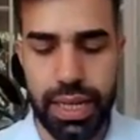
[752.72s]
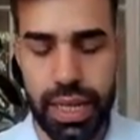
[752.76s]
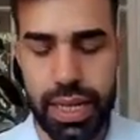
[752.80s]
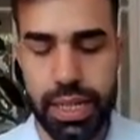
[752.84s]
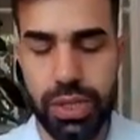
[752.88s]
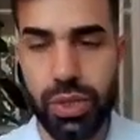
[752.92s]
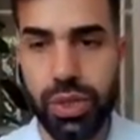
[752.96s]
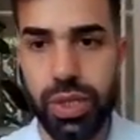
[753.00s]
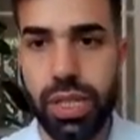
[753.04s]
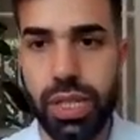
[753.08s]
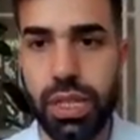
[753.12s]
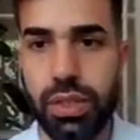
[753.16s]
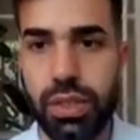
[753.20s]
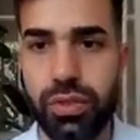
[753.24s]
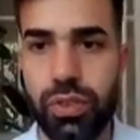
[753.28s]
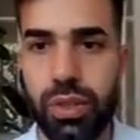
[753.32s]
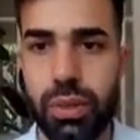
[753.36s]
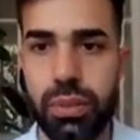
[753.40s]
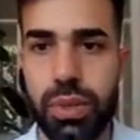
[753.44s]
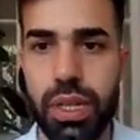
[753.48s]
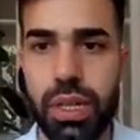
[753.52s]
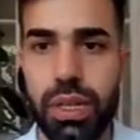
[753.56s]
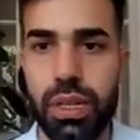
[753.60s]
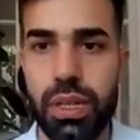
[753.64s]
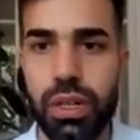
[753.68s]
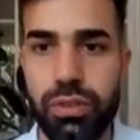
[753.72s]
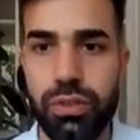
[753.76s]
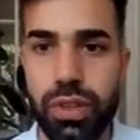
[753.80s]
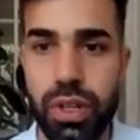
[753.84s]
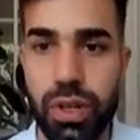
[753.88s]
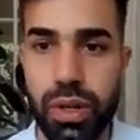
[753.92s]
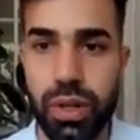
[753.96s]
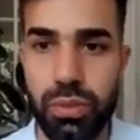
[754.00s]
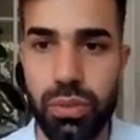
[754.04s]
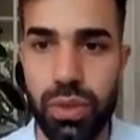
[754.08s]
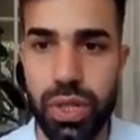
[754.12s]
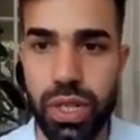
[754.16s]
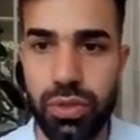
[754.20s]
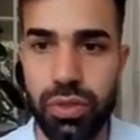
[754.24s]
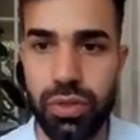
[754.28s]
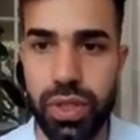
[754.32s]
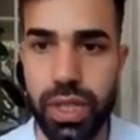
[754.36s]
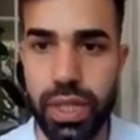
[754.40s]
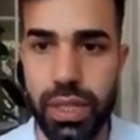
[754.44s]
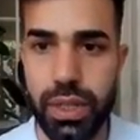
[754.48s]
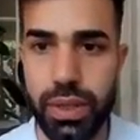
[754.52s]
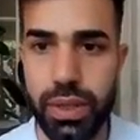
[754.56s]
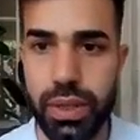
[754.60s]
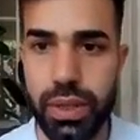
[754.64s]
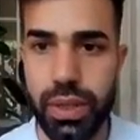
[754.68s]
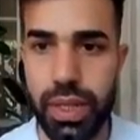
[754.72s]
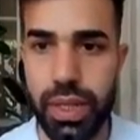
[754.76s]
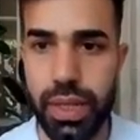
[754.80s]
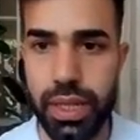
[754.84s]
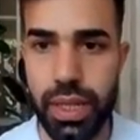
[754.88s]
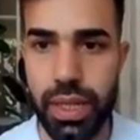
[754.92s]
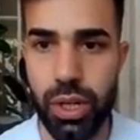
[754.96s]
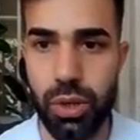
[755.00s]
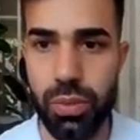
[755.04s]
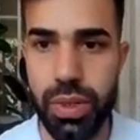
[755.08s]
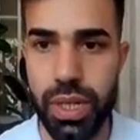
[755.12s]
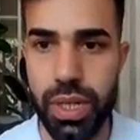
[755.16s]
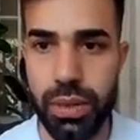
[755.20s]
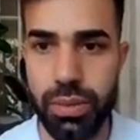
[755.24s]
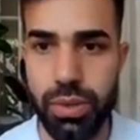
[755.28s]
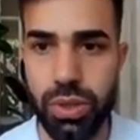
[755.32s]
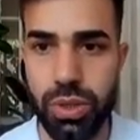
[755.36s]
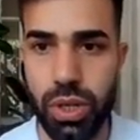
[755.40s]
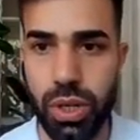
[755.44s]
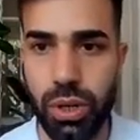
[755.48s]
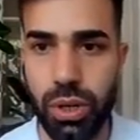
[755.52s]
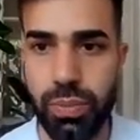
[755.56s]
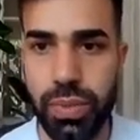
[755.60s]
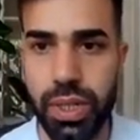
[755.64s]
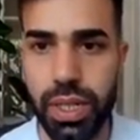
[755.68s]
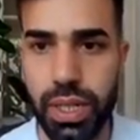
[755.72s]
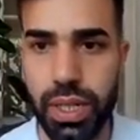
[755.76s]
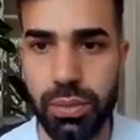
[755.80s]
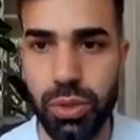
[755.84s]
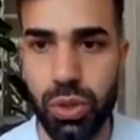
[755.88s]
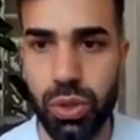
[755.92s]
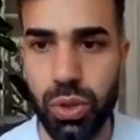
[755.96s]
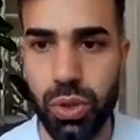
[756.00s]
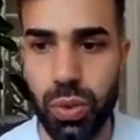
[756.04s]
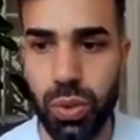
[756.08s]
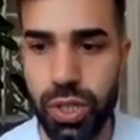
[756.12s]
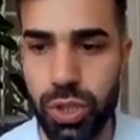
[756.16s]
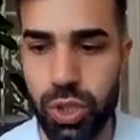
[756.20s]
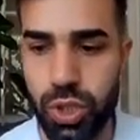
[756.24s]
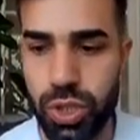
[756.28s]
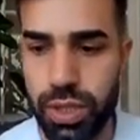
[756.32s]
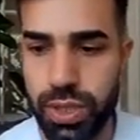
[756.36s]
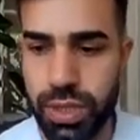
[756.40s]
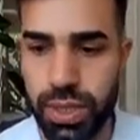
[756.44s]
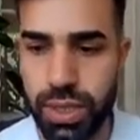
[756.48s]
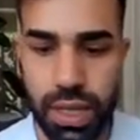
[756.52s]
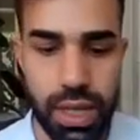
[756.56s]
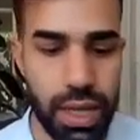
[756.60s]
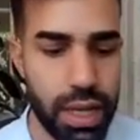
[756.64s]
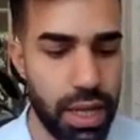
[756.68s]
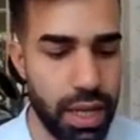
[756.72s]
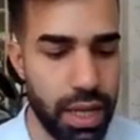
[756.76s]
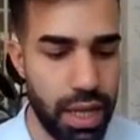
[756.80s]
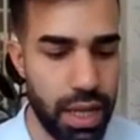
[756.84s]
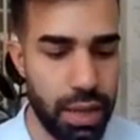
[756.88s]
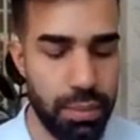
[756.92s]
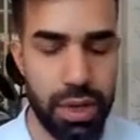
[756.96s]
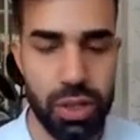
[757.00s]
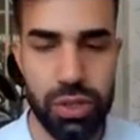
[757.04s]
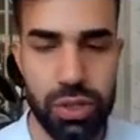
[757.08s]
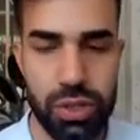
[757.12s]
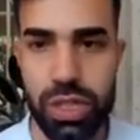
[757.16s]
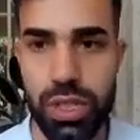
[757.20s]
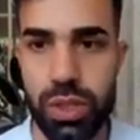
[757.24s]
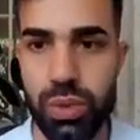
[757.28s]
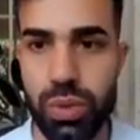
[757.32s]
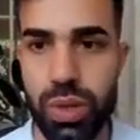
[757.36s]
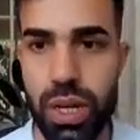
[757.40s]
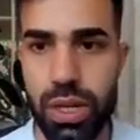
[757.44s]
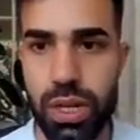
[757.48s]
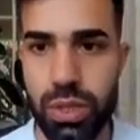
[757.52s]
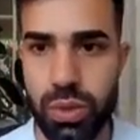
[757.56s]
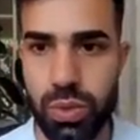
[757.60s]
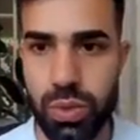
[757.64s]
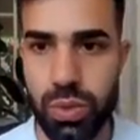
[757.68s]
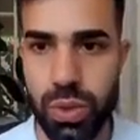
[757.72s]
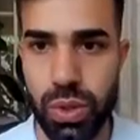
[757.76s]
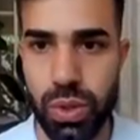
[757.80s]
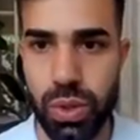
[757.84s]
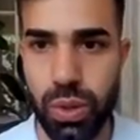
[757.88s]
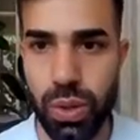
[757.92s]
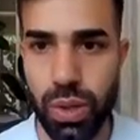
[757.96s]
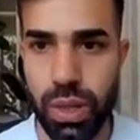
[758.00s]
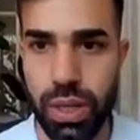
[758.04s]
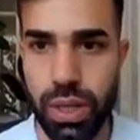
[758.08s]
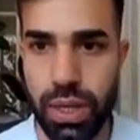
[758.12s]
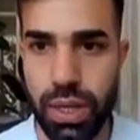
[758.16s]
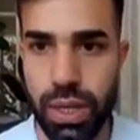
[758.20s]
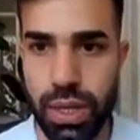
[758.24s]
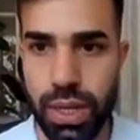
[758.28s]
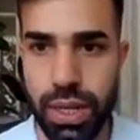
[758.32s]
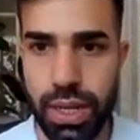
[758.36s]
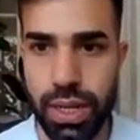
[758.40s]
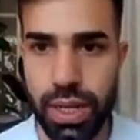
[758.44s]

I'd like to take it from here very briefly, and then open it up to questions about Iran's role